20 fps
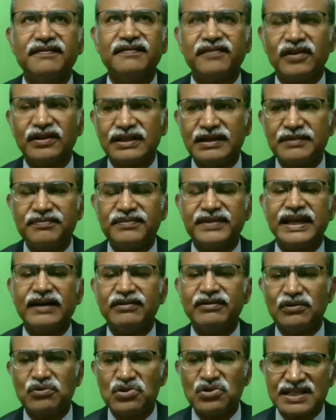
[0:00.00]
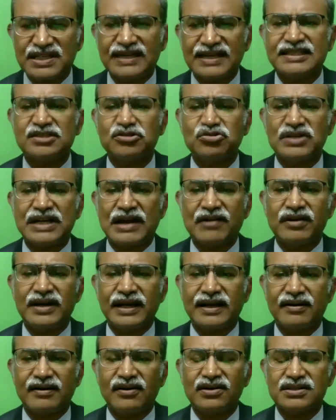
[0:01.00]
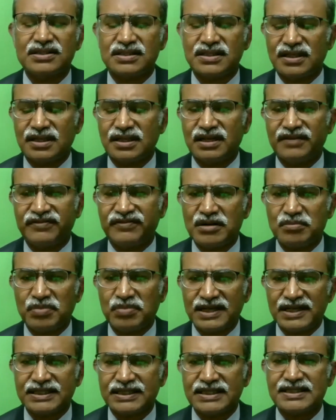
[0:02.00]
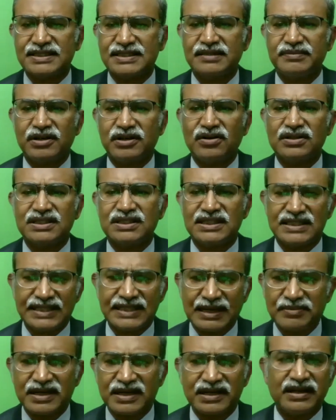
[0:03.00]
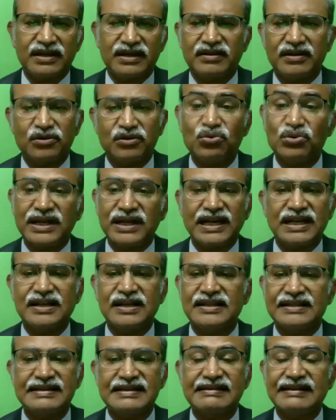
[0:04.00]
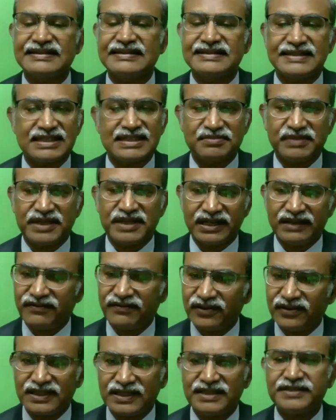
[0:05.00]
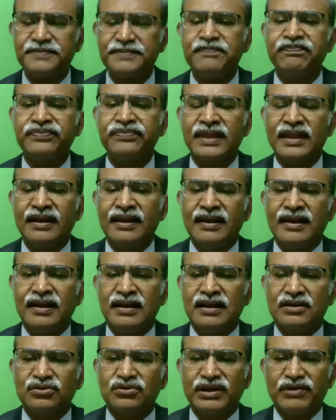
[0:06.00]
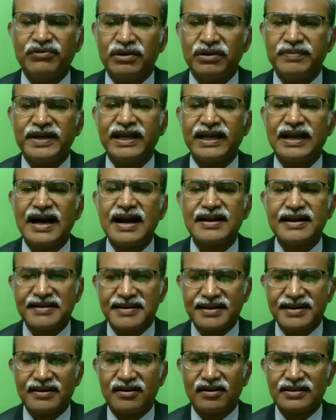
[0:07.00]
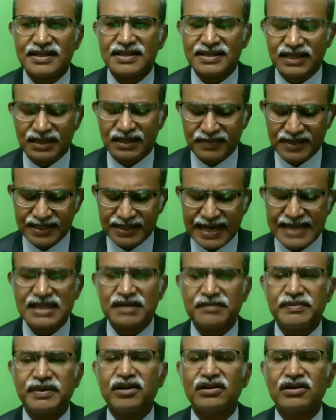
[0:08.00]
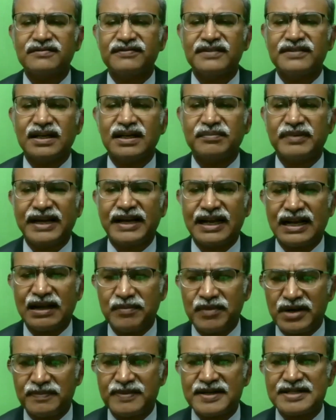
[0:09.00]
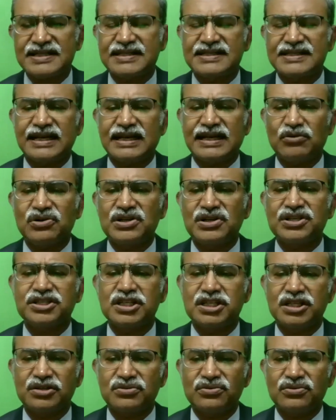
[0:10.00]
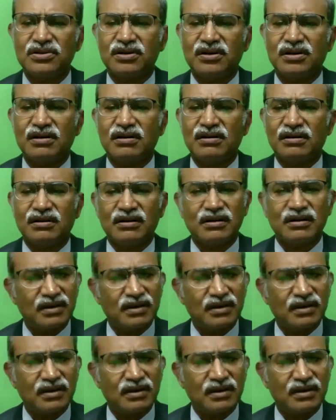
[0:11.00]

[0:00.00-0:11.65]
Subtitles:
for them, they have their own challenges to travel across different places, because it is kept at 2-tier and 3-tier cities mainly for these. So everybody can't attend all the CMEs either because of their prior commitments at their own institute or